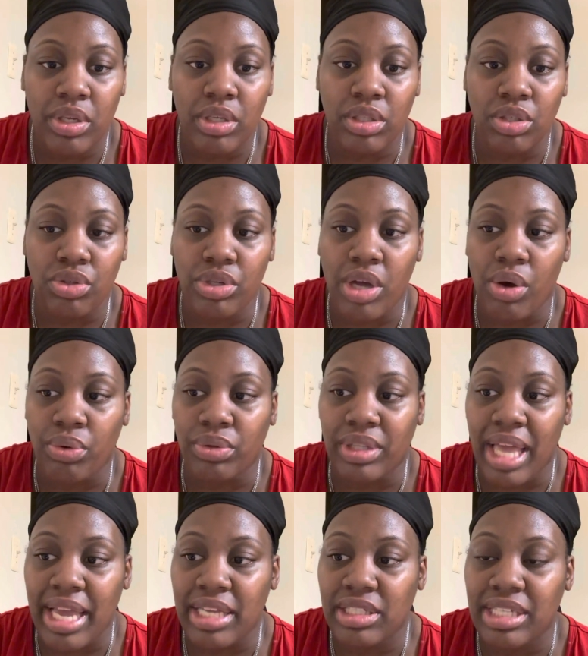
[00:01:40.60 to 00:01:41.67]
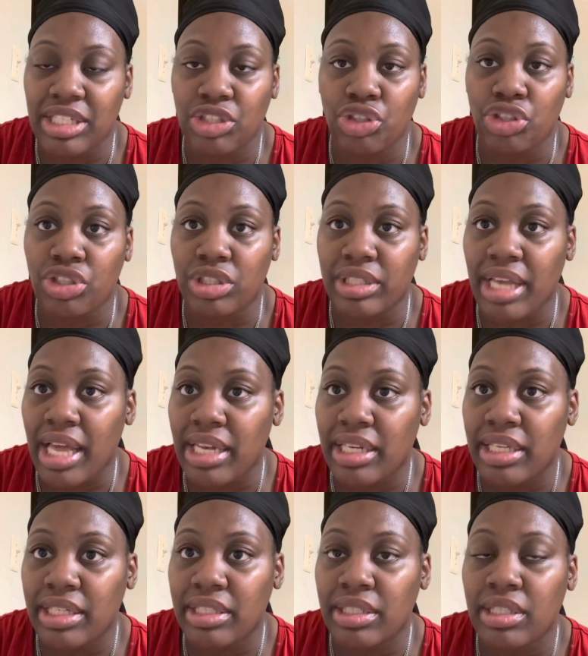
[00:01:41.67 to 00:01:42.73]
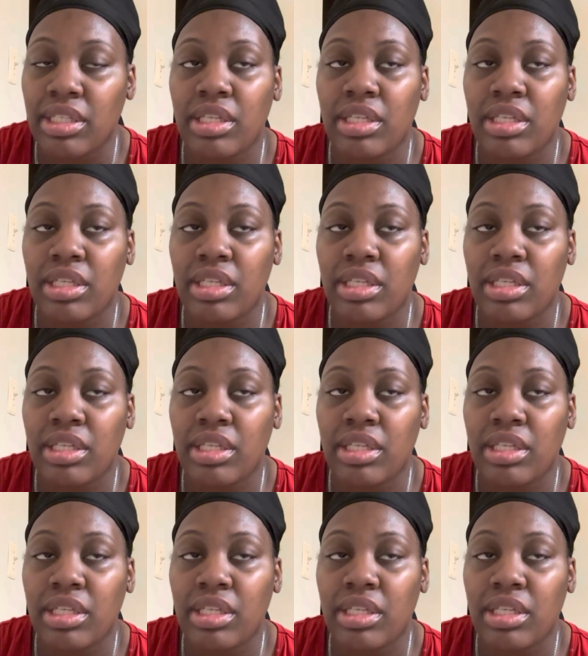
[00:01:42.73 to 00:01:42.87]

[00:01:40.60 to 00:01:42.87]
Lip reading: you know, things that you're selling.